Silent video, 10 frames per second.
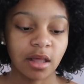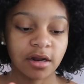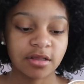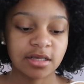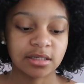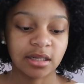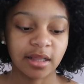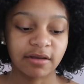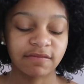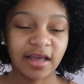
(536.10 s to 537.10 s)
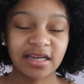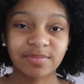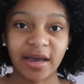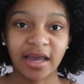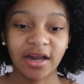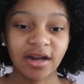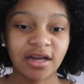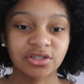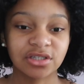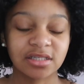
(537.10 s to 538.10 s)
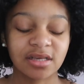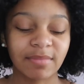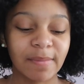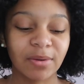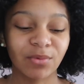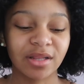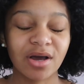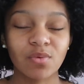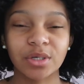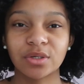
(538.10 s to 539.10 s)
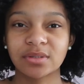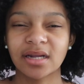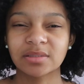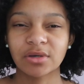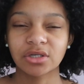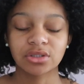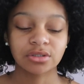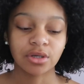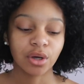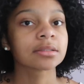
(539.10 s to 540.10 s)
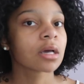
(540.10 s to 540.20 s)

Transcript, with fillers: lot of this and it like flakes my hair, it's just, it made me really not want to use it as much. So